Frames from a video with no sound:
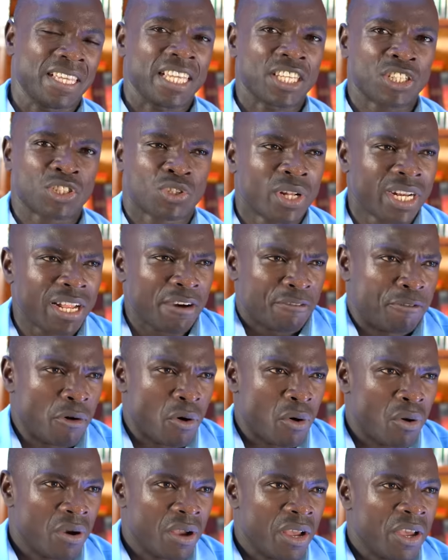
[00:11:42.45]
It's not a
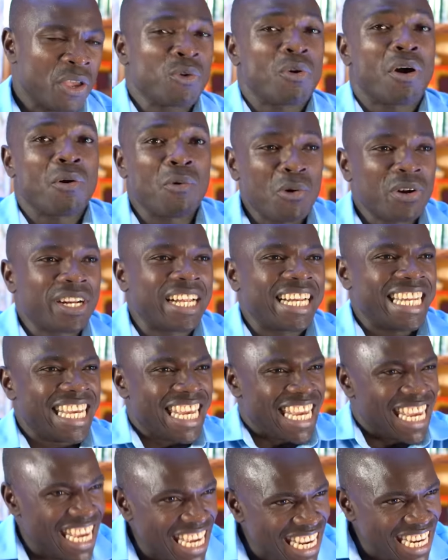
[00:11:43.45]
fault. You are
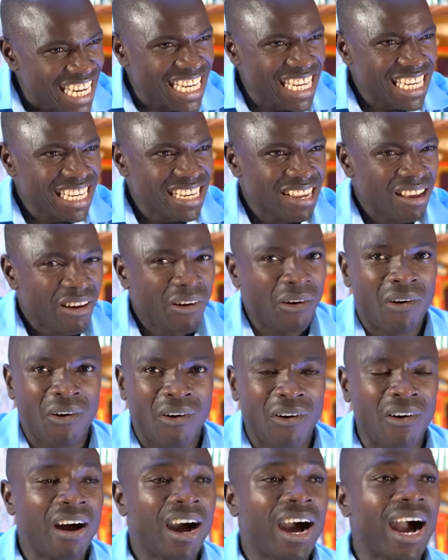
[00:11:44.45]
wounded in
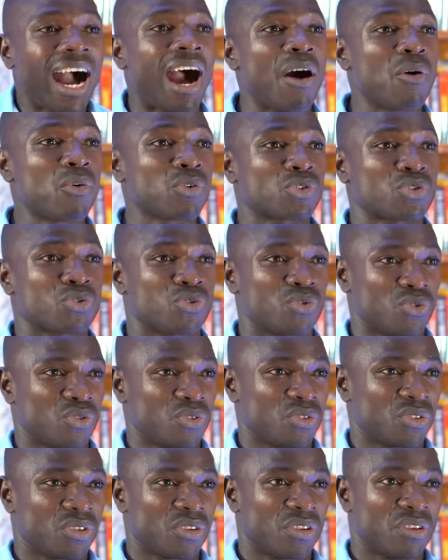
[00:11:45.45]
or out.
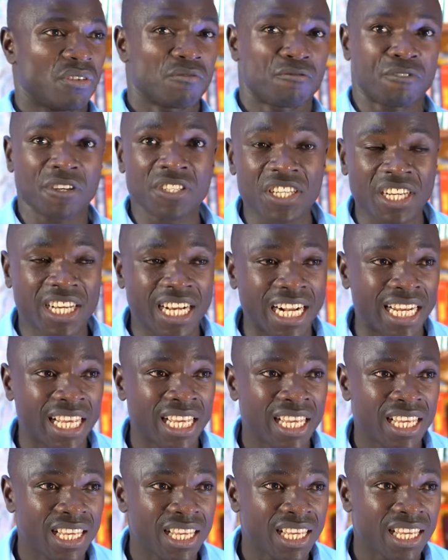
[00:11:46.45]

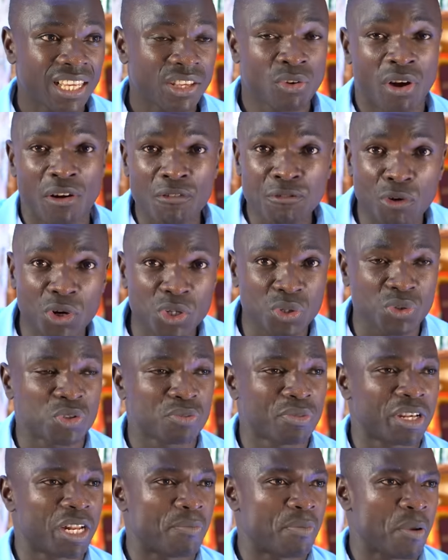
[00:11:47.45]
Physically, you have fought with
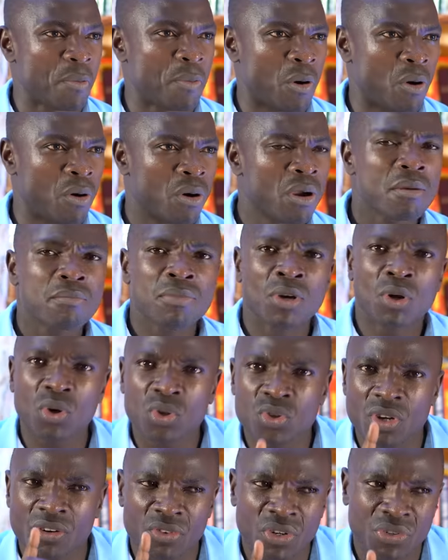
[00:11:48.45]
many people
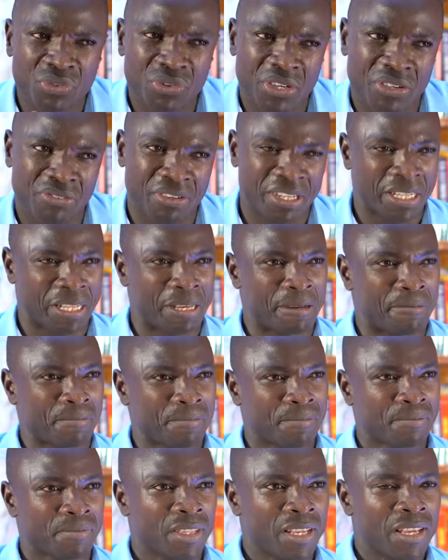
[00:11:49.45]
because you have not forgiven them.
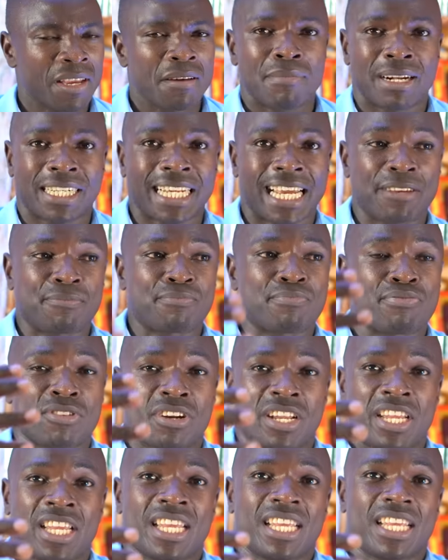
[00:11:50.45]
But I
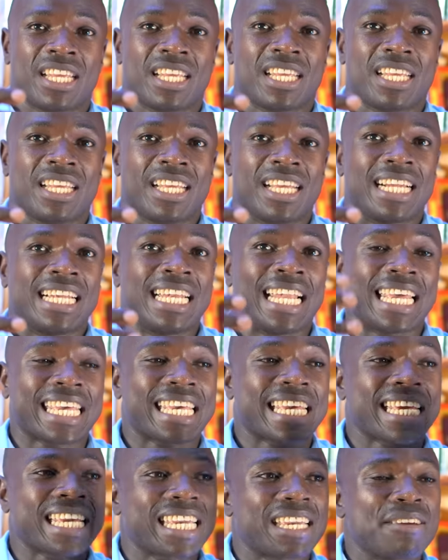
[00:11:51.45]
pray,
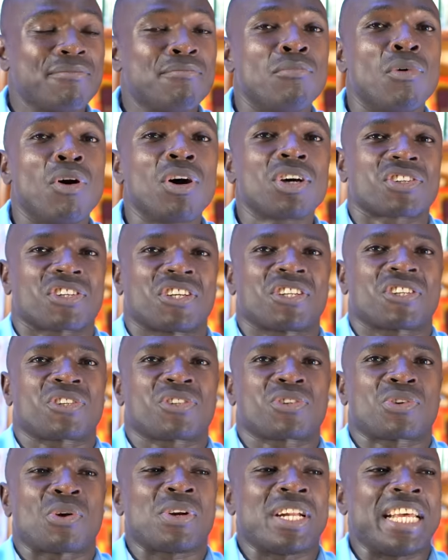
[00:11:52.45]
like
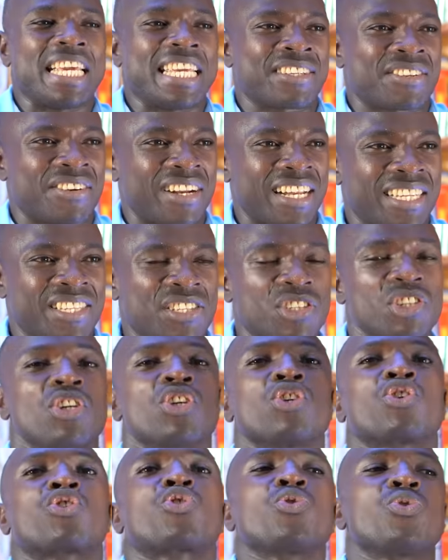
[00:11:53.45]
Moses told the Israelites,
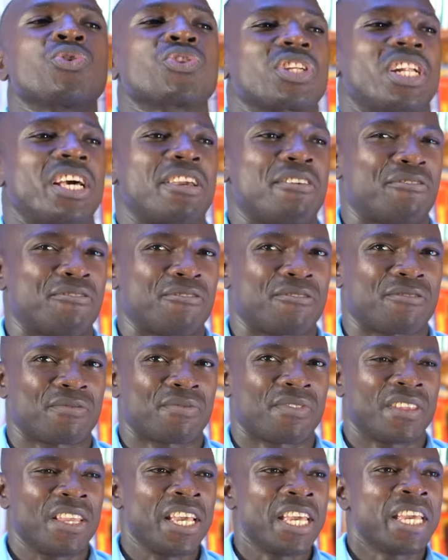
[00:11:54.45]
choose life.
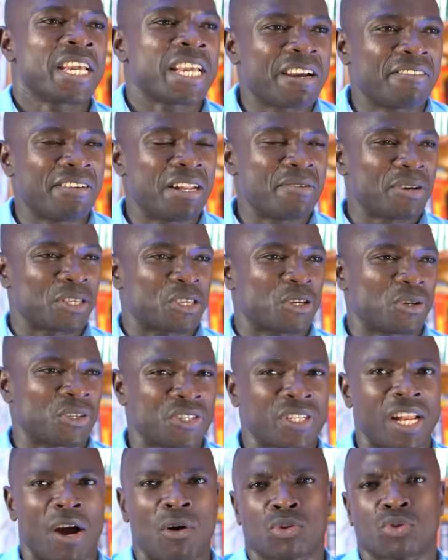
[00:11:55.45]
He gave them a
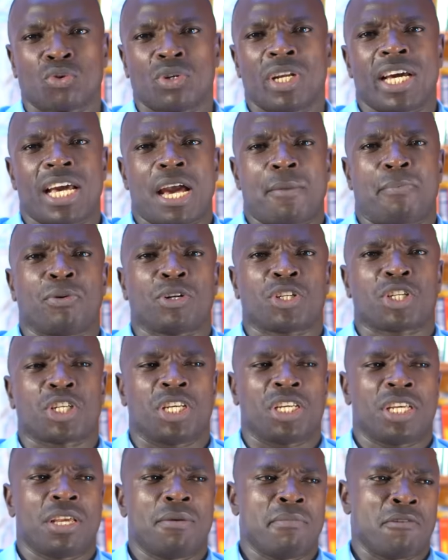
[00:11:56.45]
choice. Now, today I put
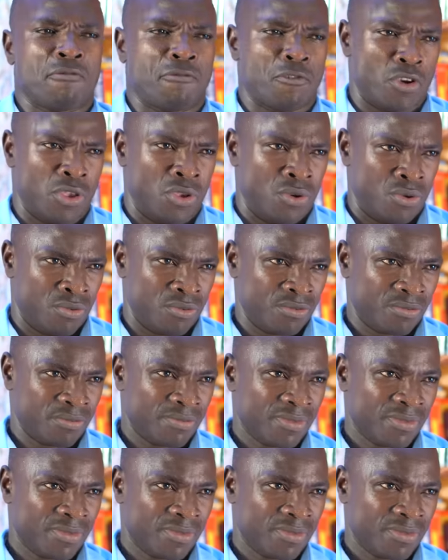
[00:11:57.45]
it before you.